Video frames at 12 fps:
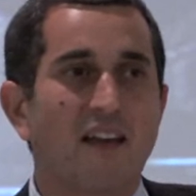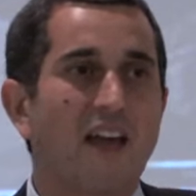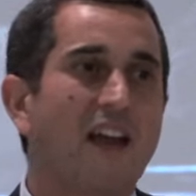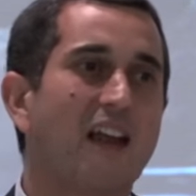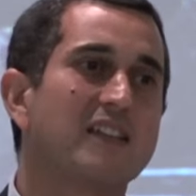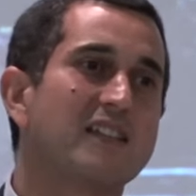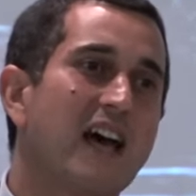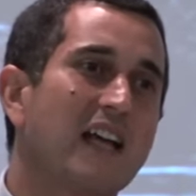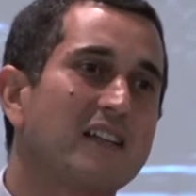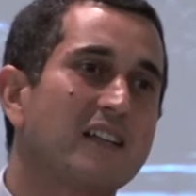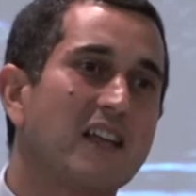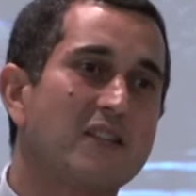And he said,
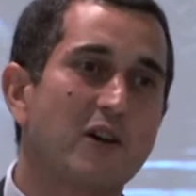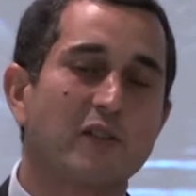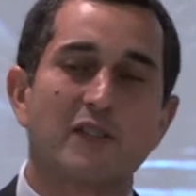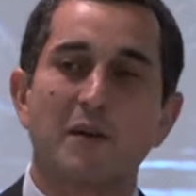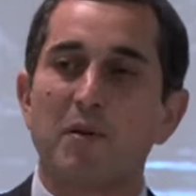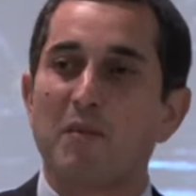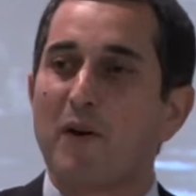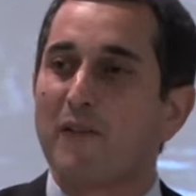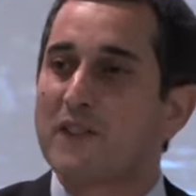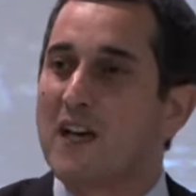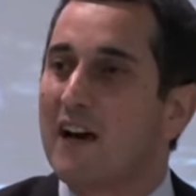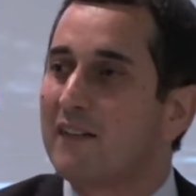he told the people of
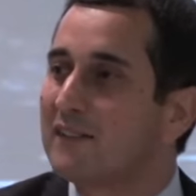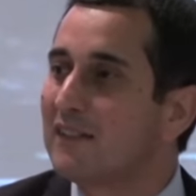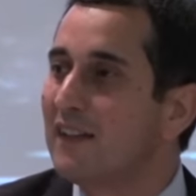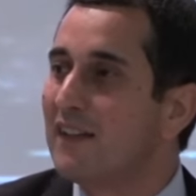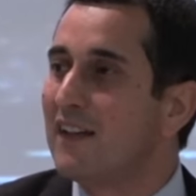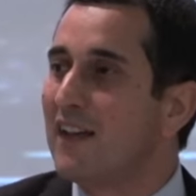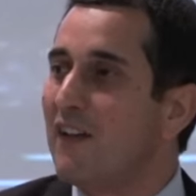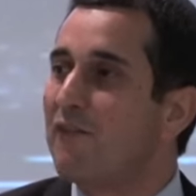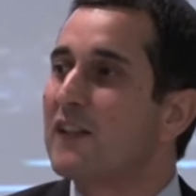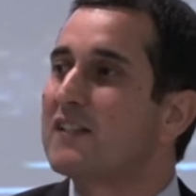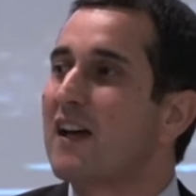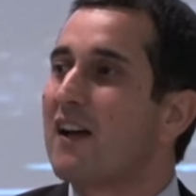town, if
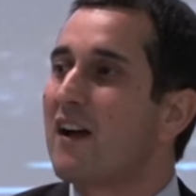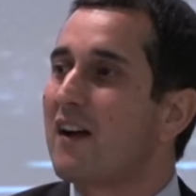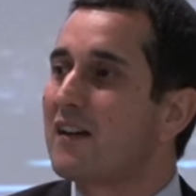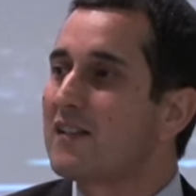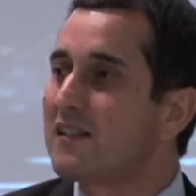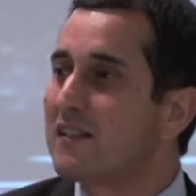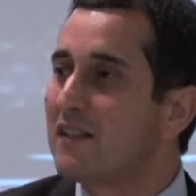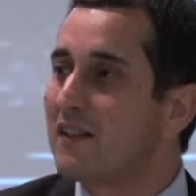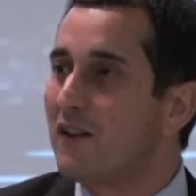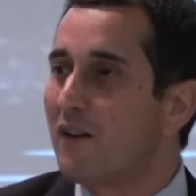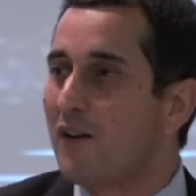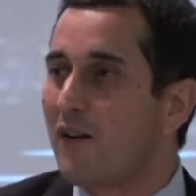it's a curse
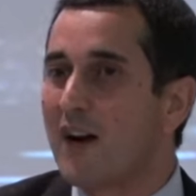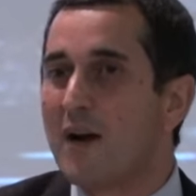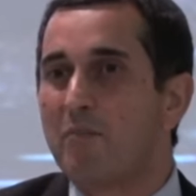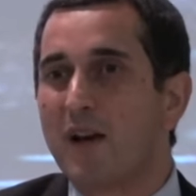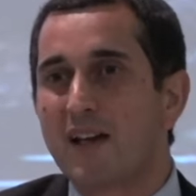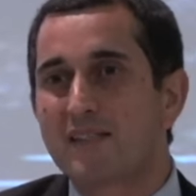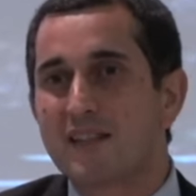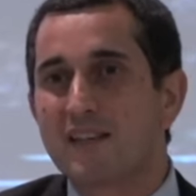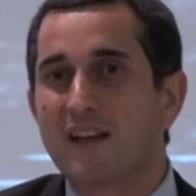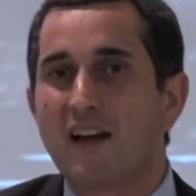or a blessing,